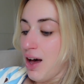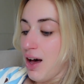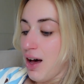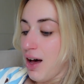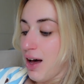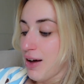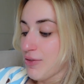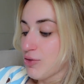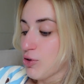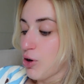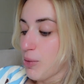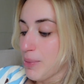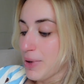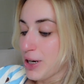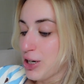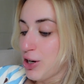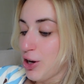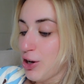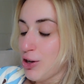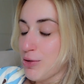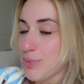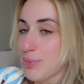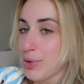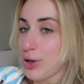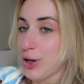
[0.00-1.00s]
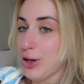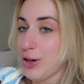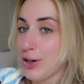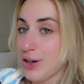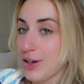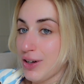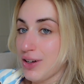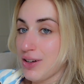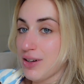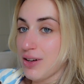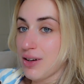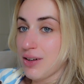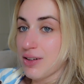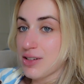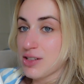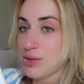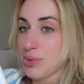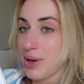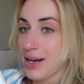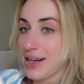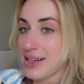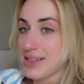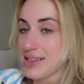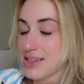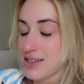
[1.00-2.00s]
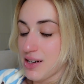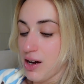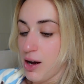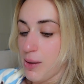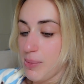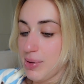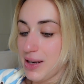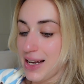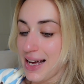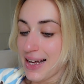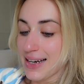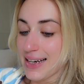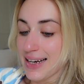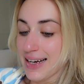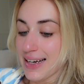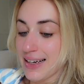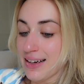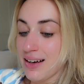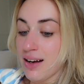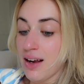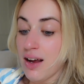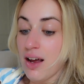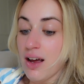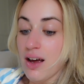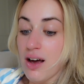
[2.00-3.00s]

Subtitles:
I've got my notebook so I can start planning,